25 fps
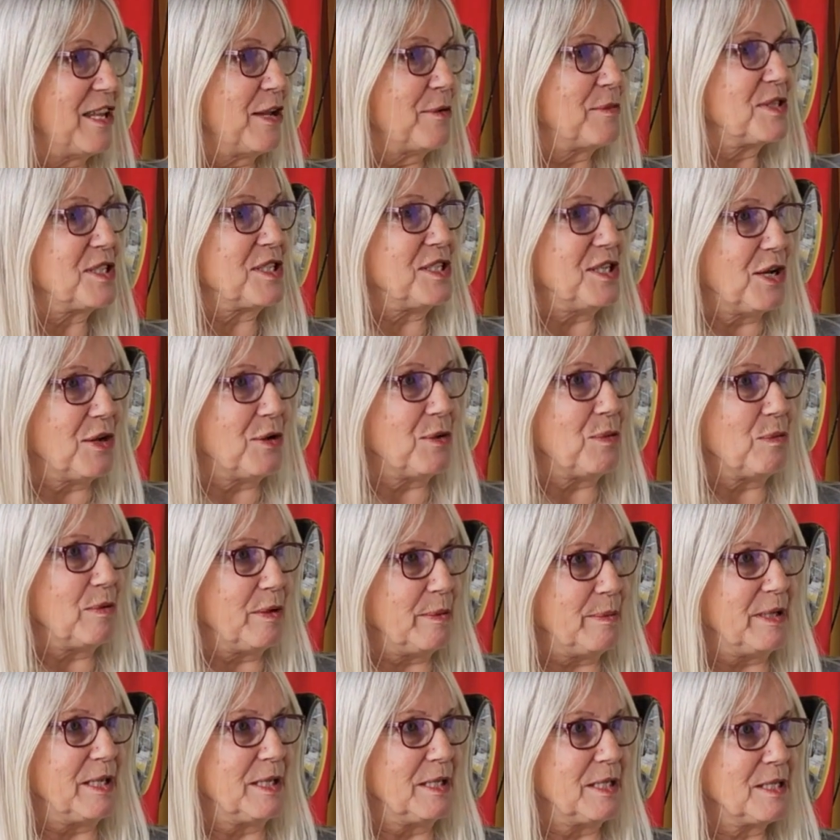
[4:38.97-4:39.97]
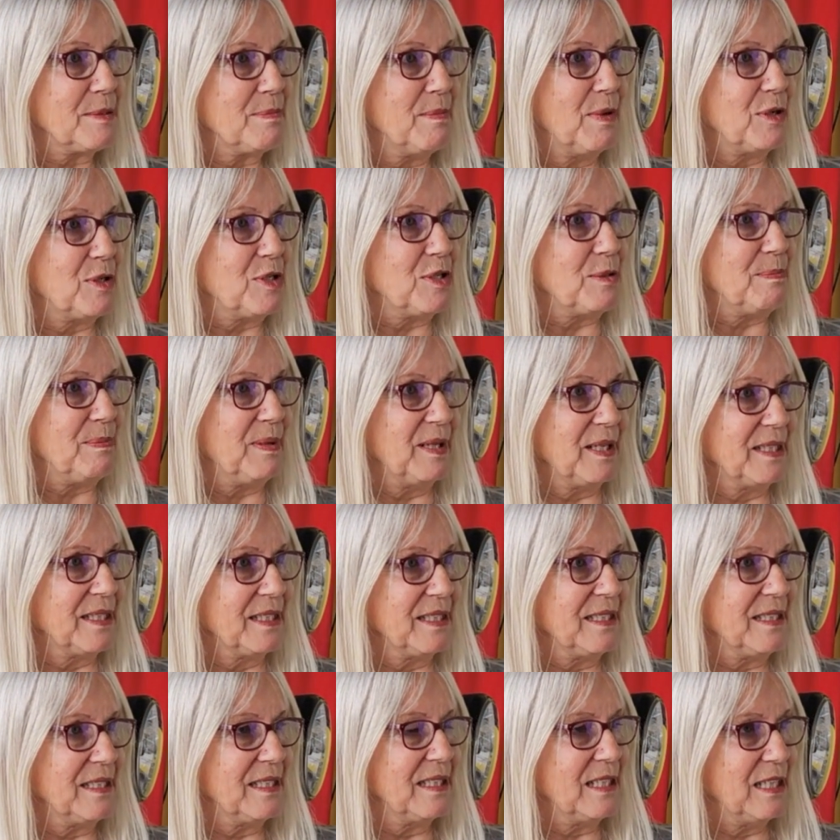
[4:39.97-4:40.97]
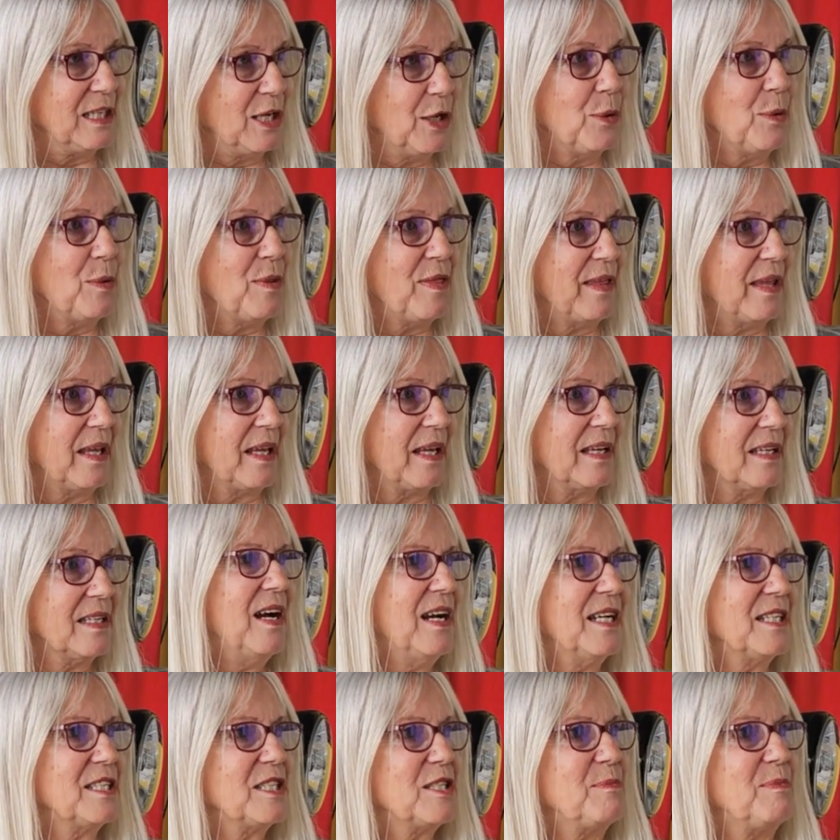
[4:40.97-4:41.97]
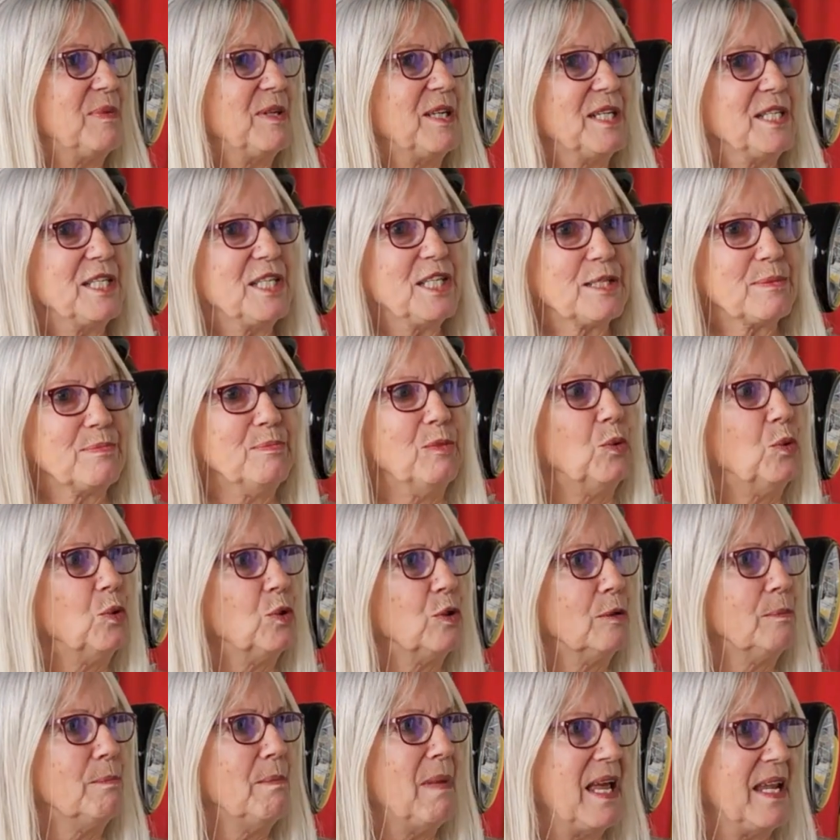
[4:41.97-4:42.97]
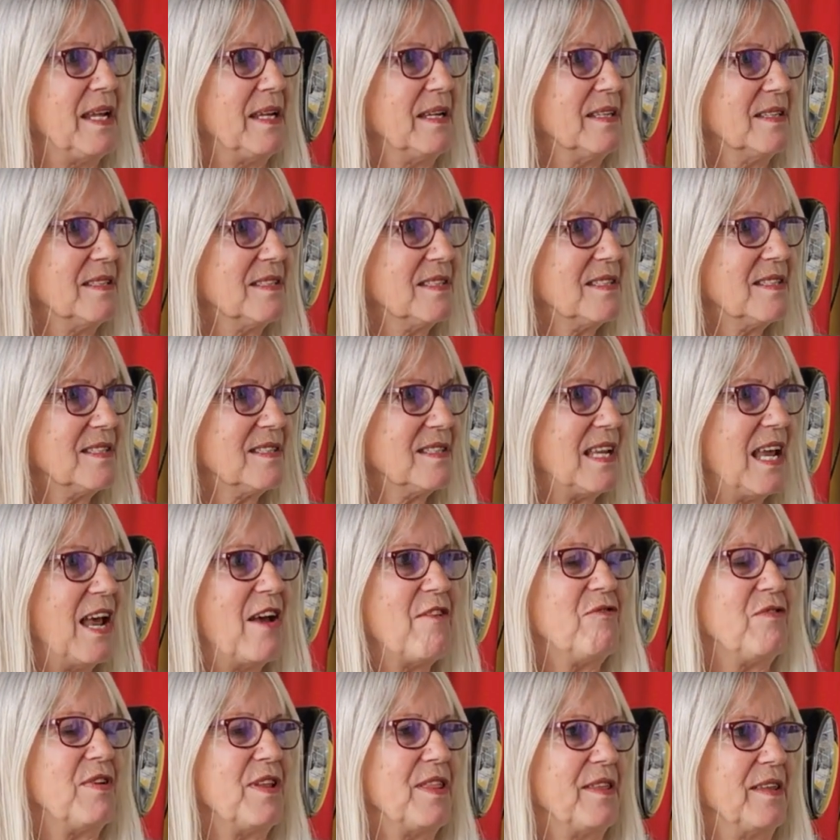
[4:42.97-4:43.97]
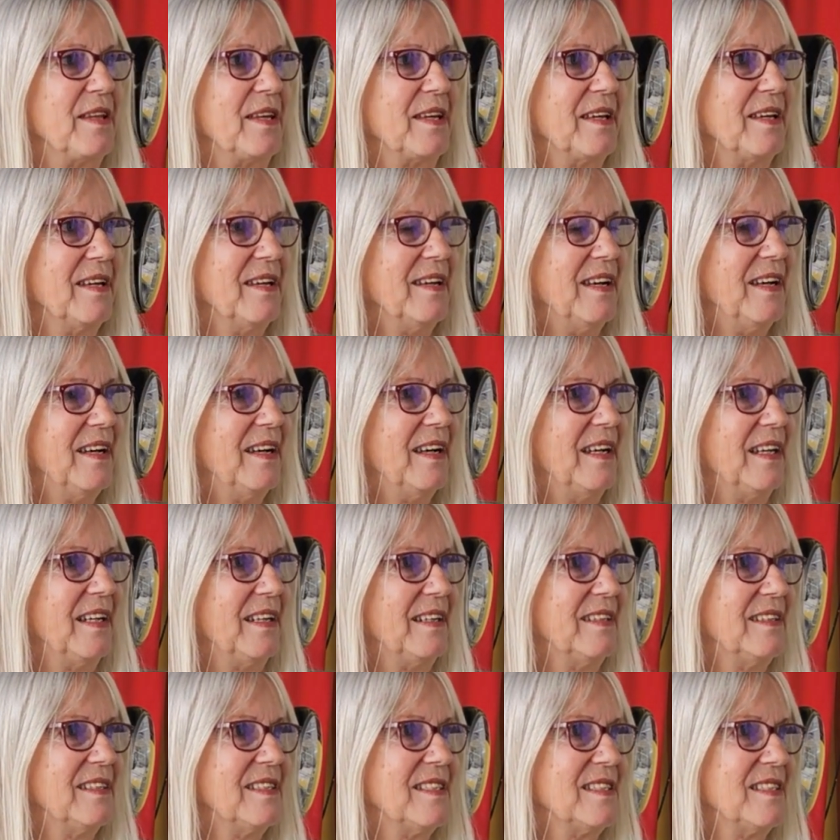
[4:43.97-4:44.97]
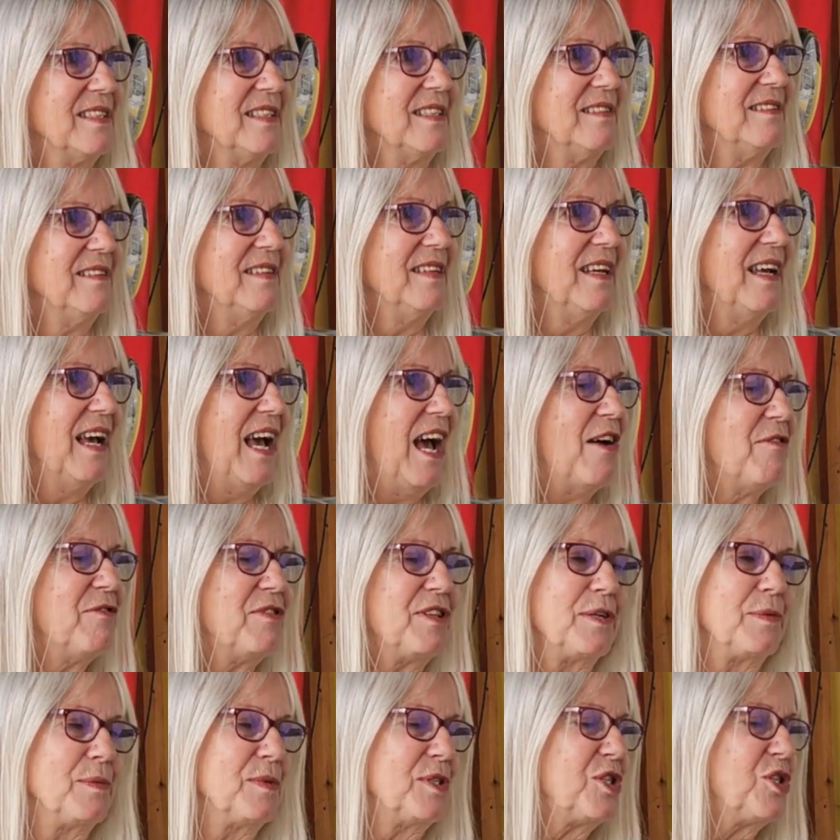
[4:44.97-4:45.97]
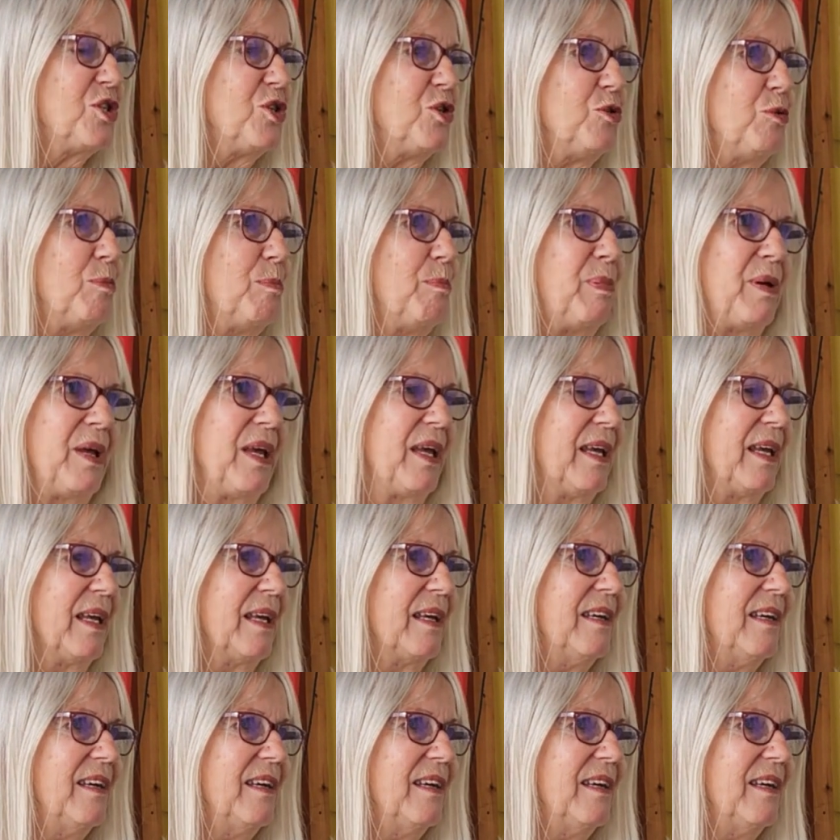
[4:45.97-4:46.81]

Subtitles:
There was no women's motorbike clothing. I had to buy small men's everything, and everything was too big.